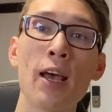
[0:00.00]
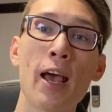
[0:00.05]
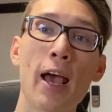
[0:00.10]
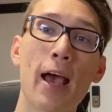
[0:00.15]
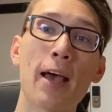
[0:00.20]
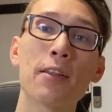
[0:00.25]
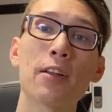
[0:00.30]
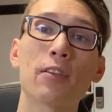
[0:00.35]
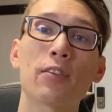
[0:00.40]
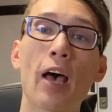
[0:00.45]

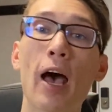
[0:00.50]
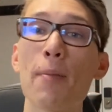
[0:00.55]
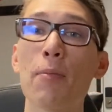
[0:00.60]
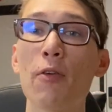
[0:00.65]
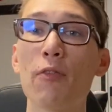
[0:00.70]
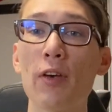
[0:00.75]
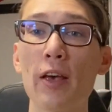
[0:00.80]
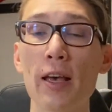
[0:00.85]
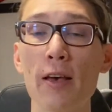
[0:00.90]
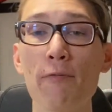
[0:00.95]
and the type
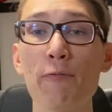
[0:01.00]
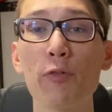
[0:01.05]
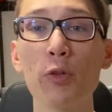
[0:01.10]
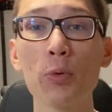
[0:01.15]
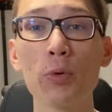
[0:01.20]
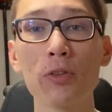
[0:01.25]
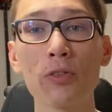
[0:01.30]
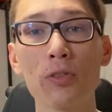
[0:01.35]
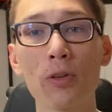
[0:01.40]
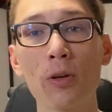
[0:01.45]
of
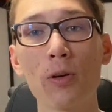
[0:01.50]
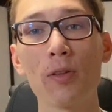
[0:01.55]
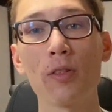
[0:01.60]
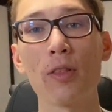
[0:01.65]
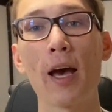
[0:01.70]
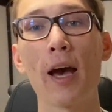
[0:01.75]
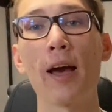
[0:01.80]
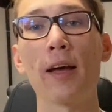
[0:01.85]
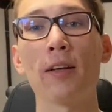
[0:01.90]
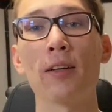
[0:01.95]
influencer
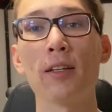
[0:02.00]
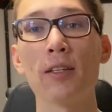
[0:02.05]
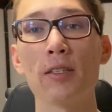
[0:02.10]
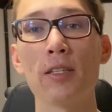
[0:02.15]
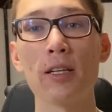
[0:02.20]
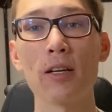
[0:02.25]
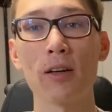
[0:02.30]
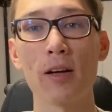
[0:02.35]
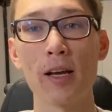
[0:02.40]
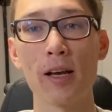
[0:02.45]
that
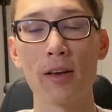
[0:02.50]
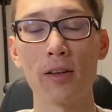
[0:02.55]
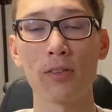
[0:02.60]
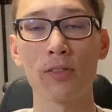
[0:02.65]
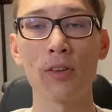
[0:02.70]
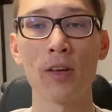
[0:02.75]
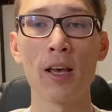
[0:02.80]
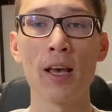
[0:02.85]
Nadir is.